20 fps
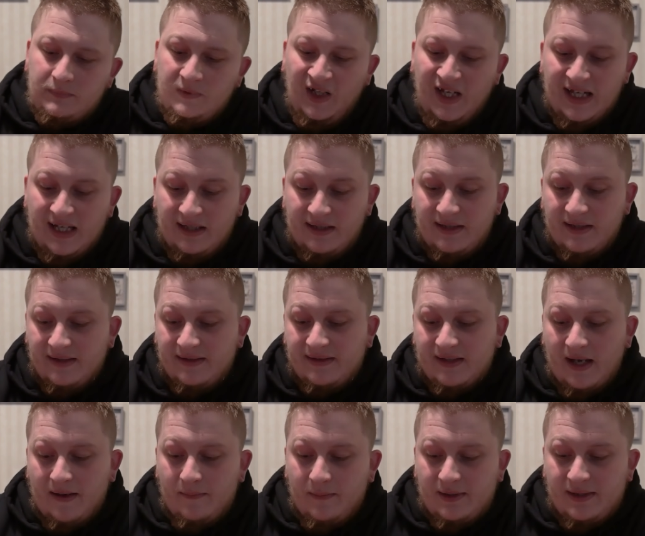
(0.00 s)
Because
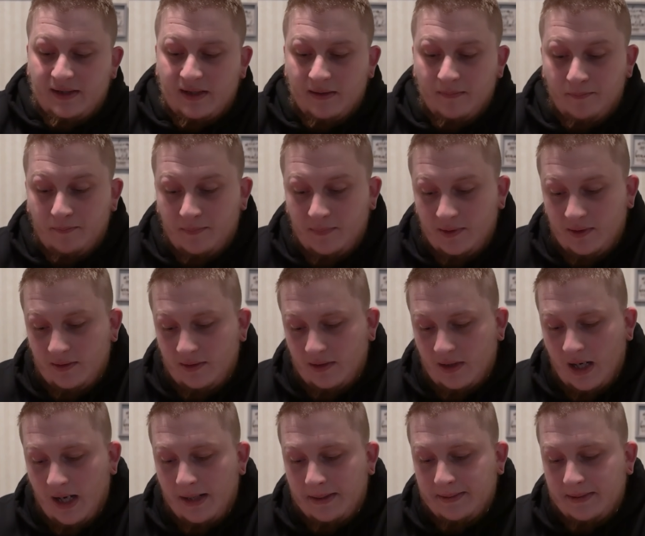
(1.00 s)
I was
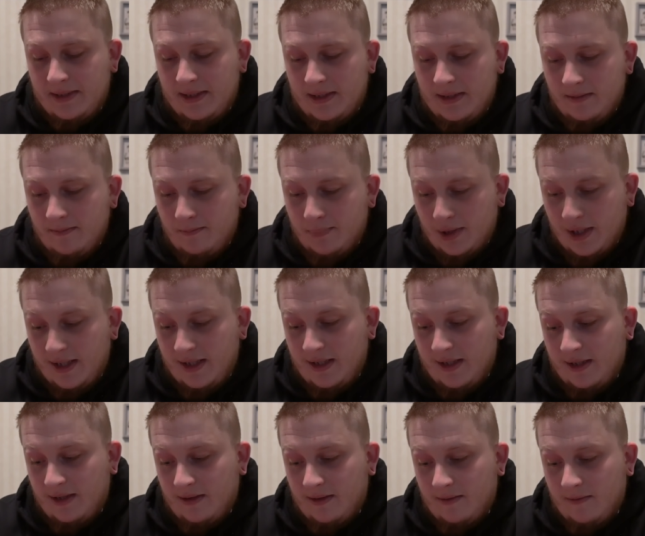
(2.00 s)

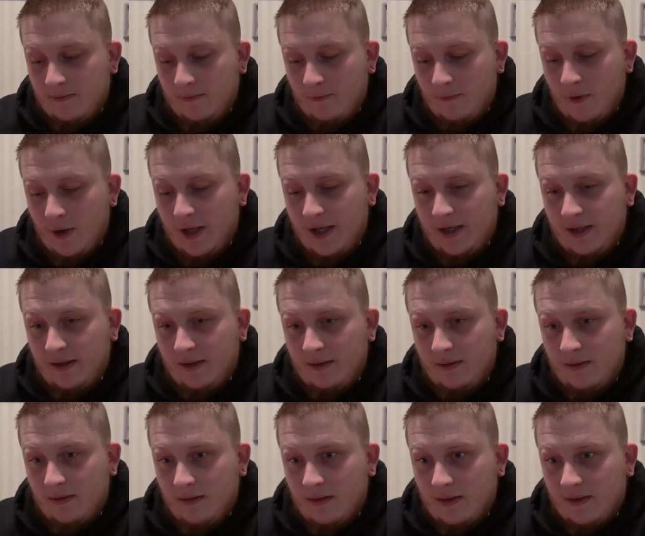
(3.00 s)
contemplating
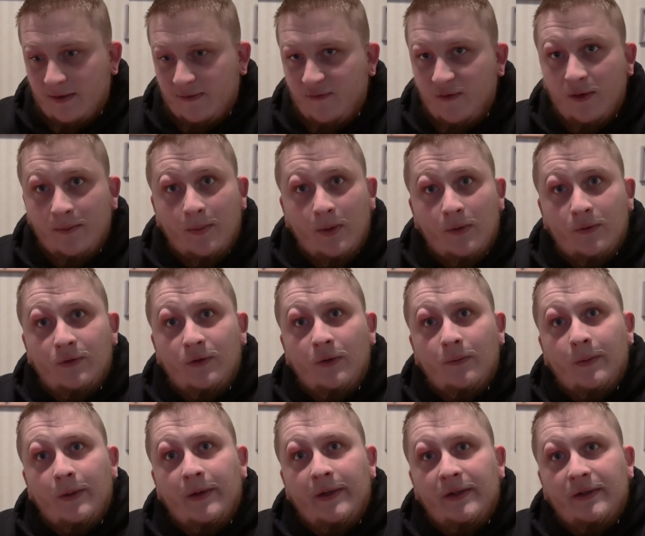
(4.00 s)
running sphere modes
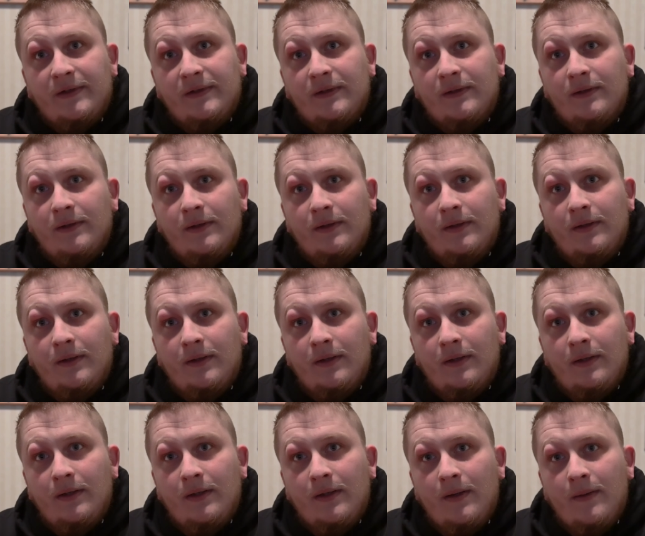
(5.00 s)
over this.
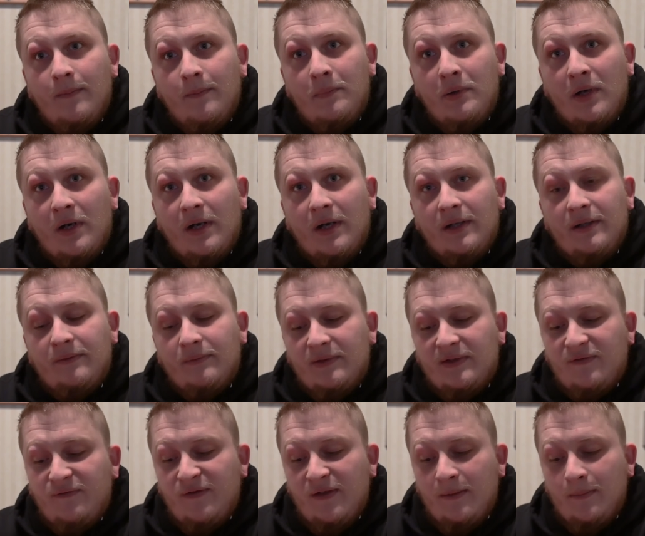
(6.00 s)
But with
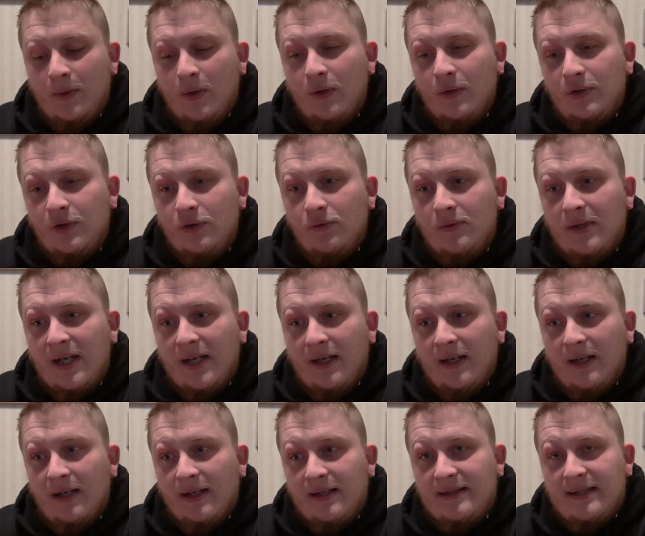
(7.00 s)
sphere mode, you
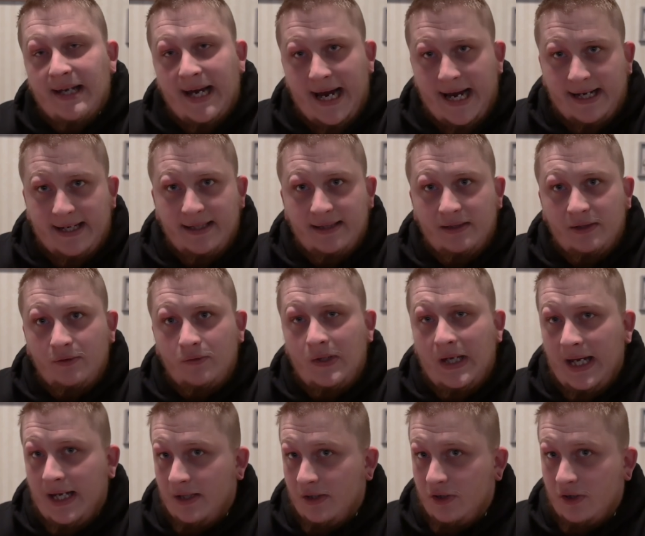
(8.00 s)
can't attack it, you
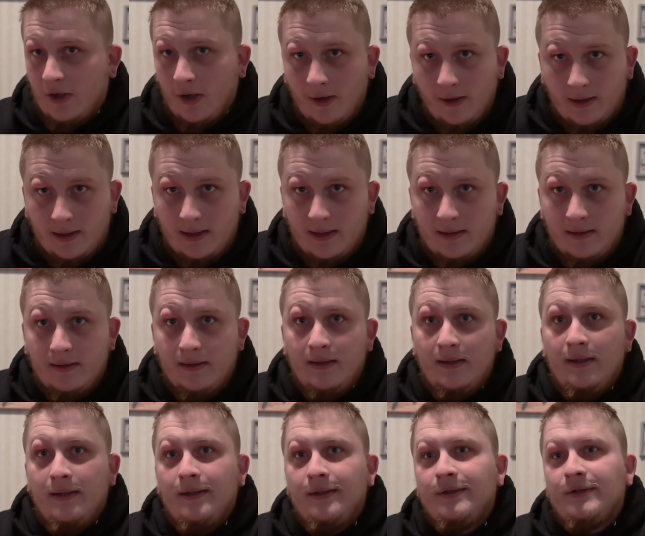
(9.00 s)
can't target it,
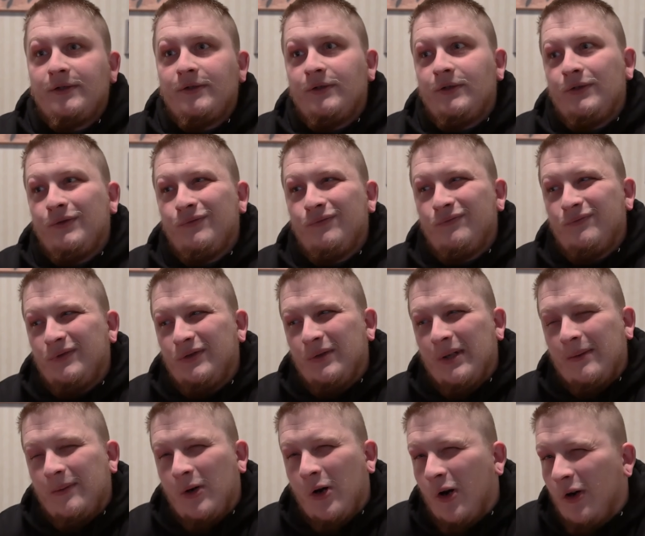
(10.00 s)
so you
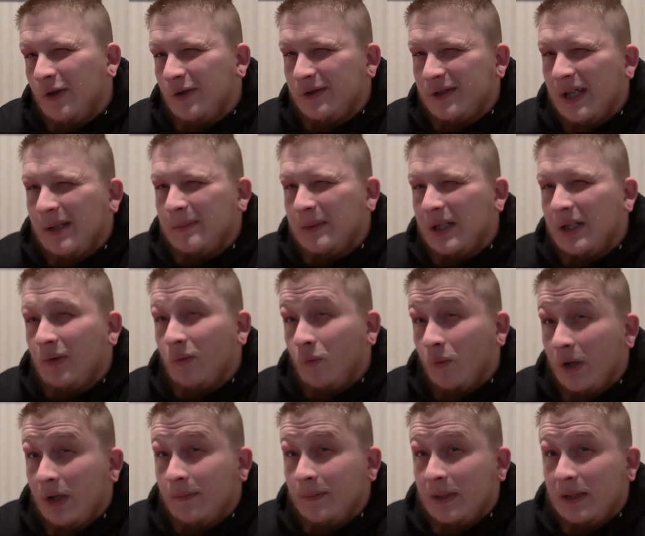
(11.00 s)
have a harder time getting
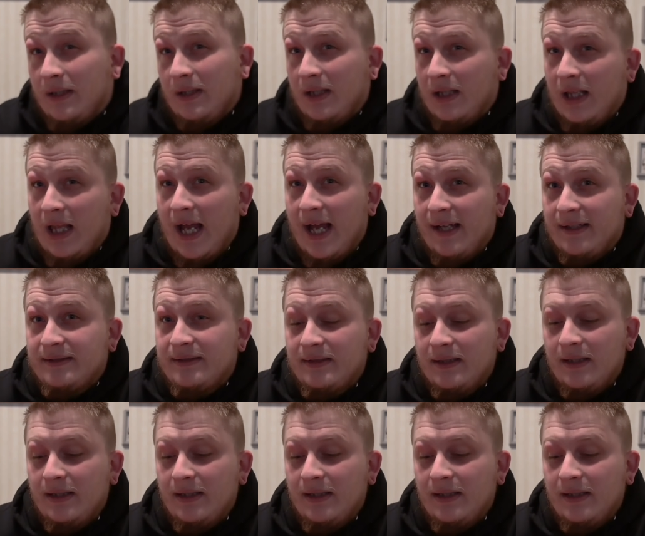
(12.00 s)
rid of it in Glads.